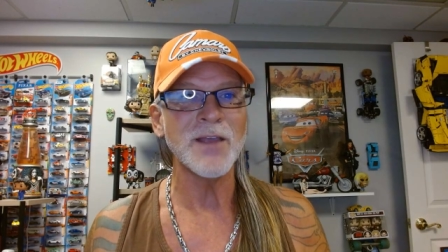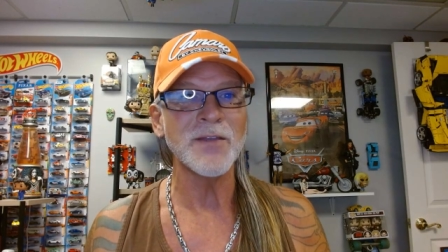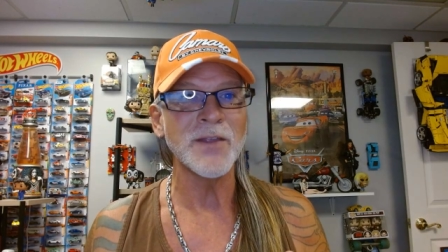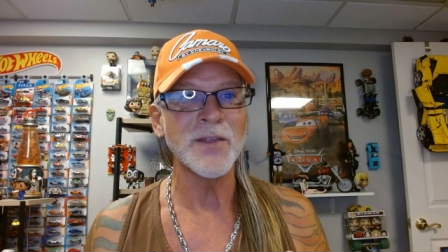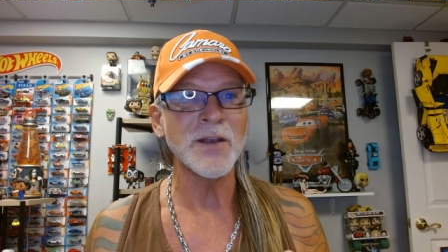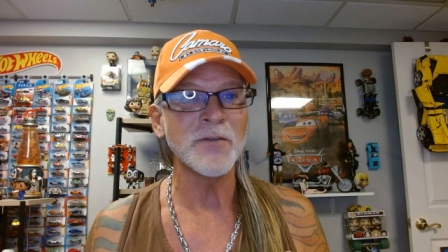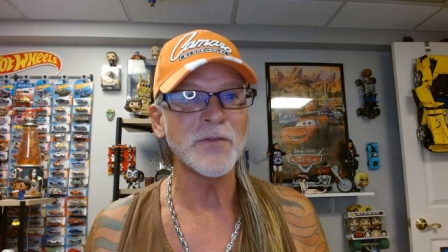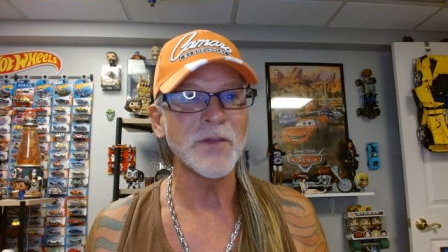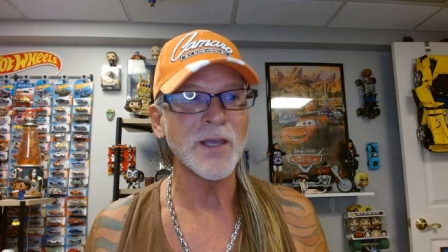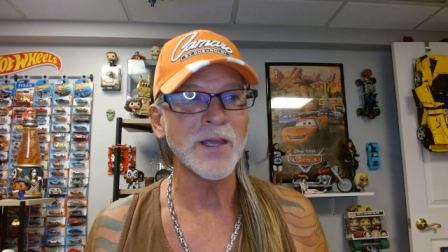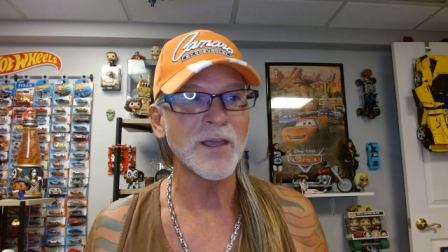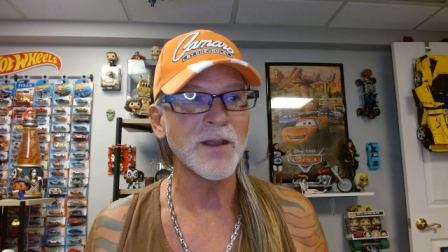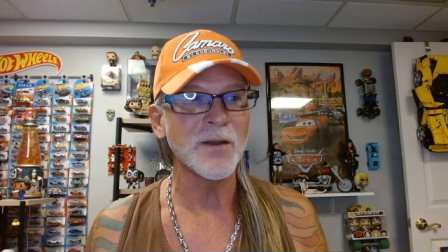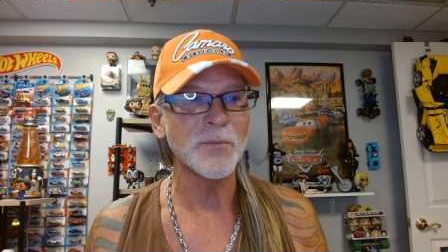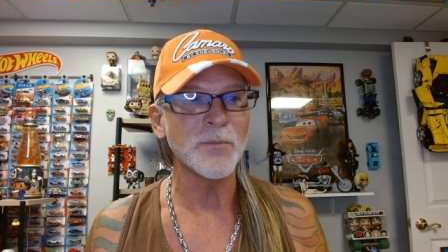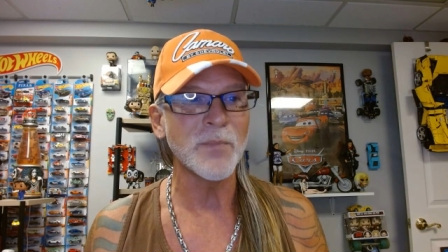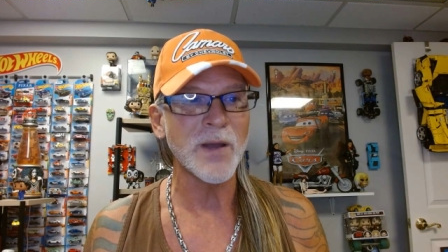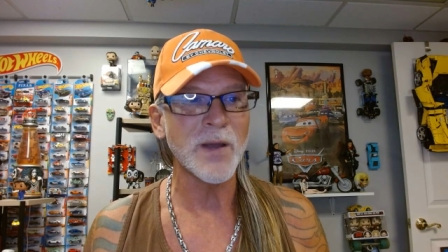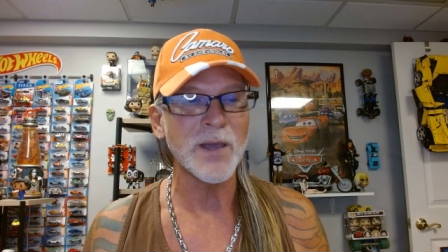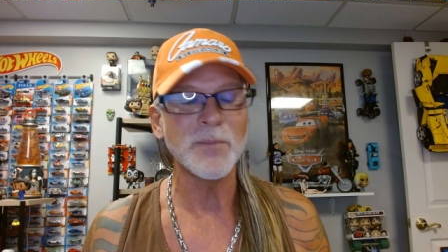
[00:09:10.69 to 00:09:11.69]
And then if you
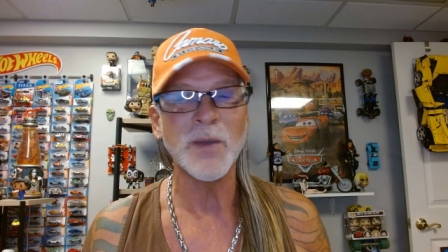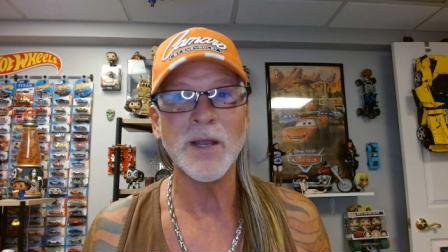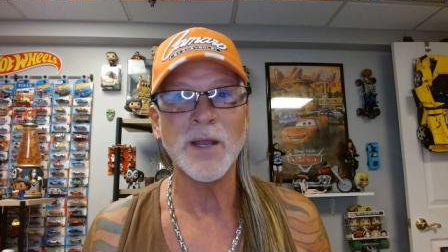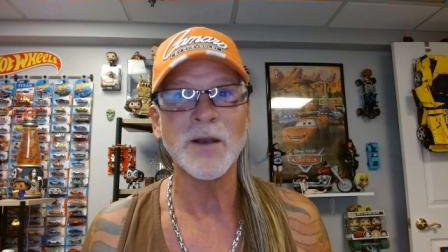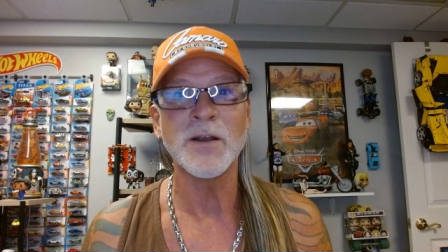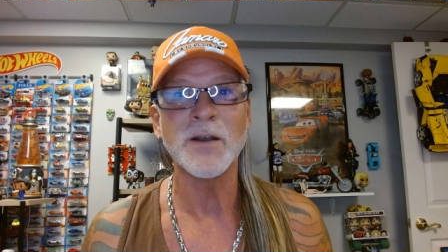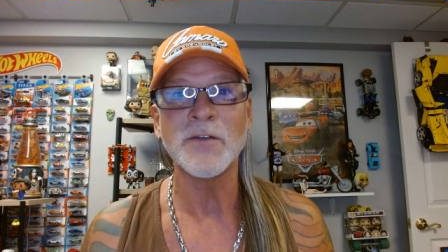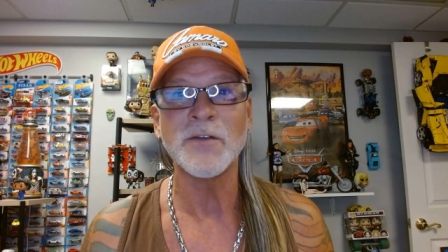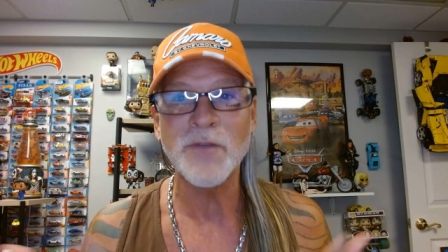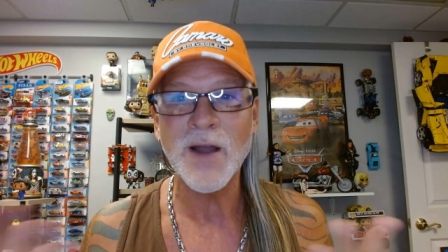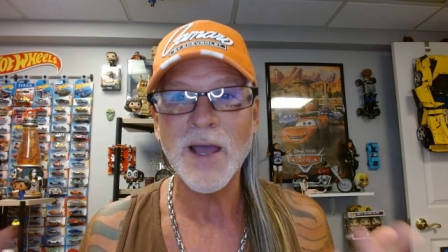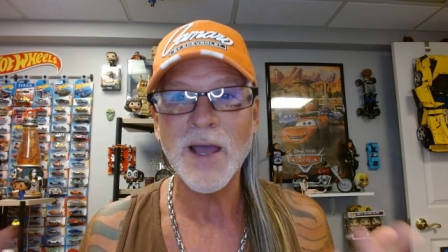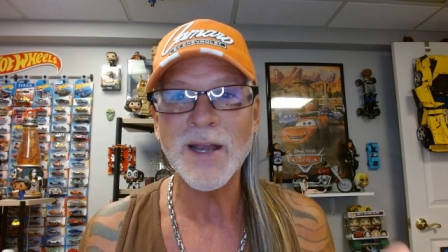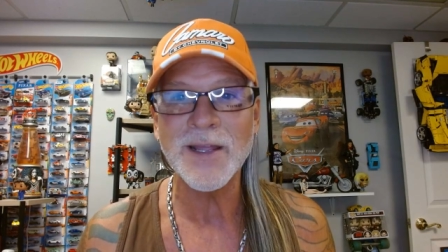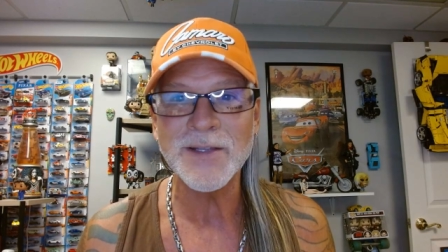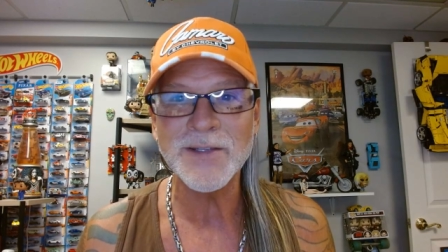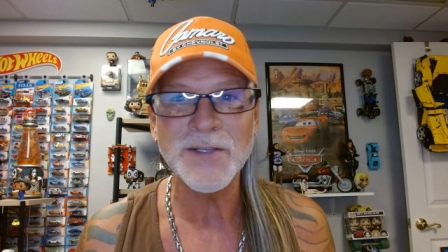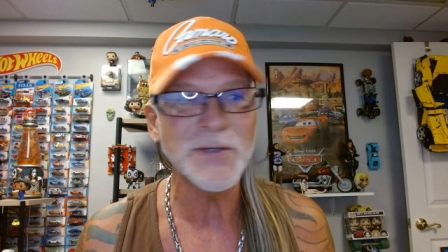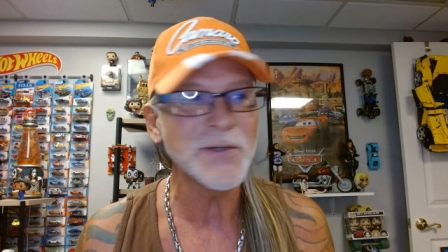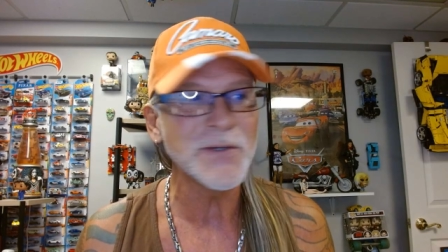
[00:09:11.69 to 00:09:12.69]
get paid on a
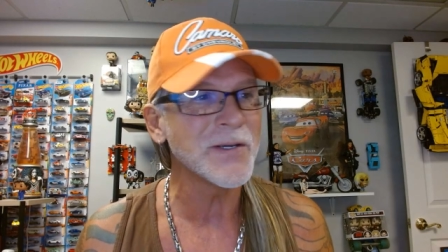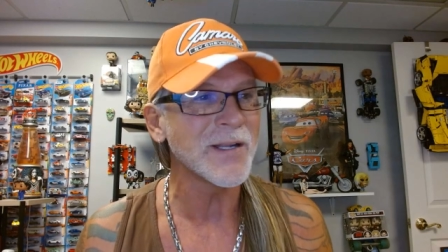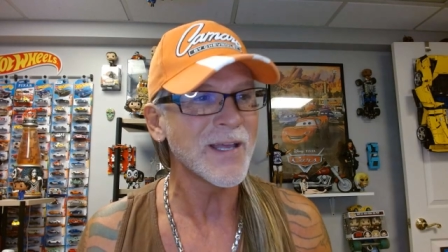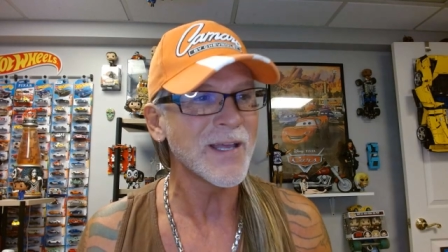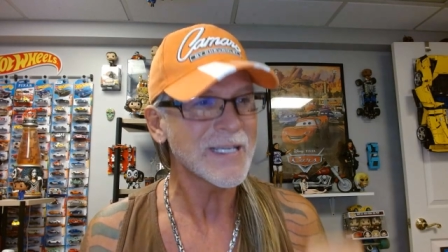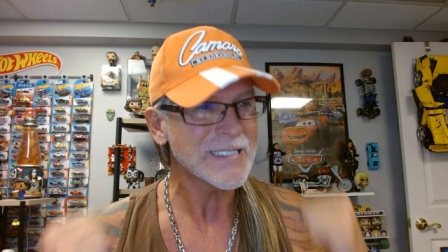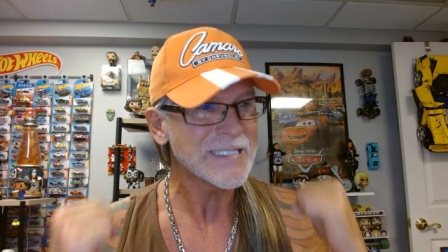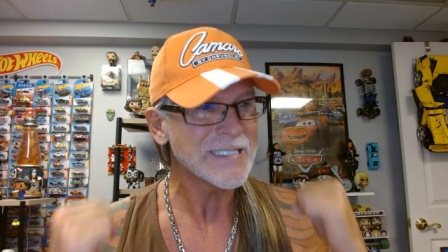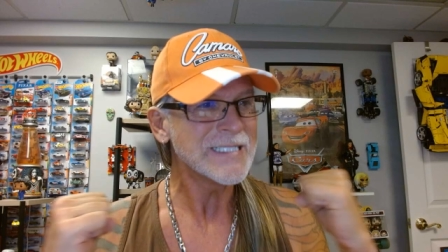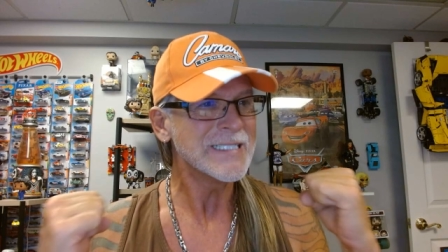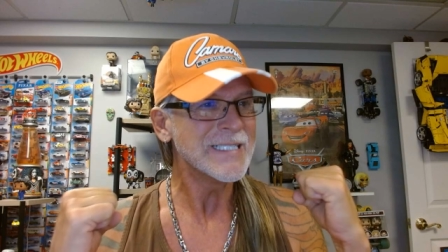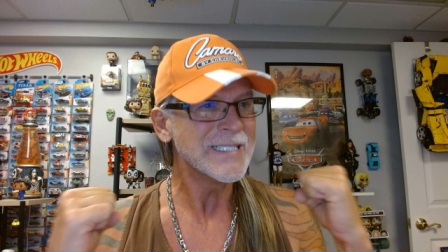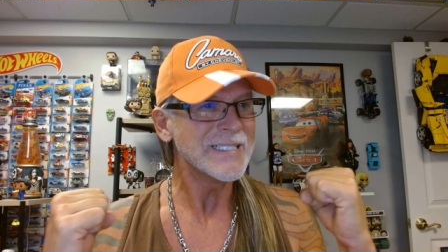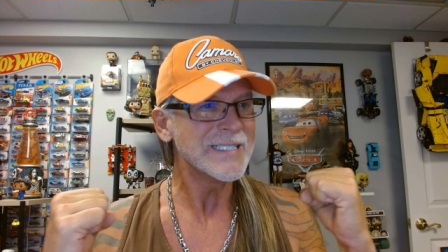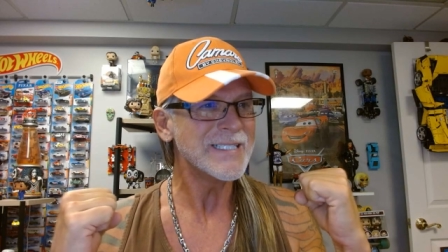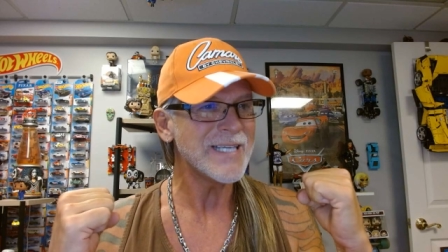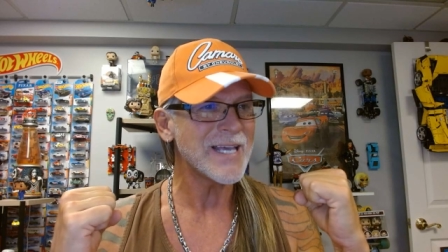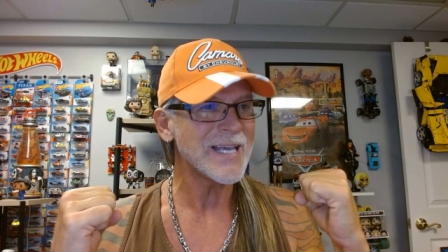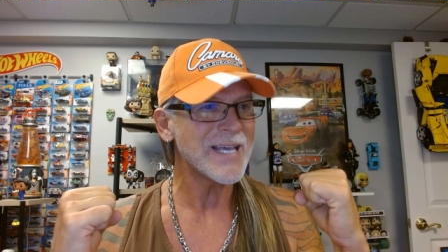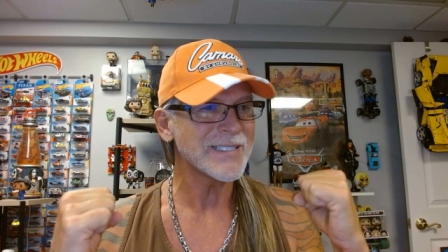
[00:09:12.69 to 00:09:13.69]
Friday too, you're like,
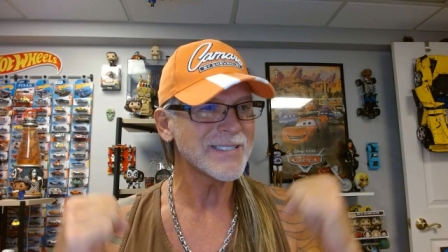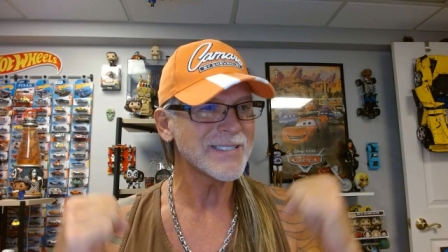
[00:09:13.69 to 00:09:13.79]
yes.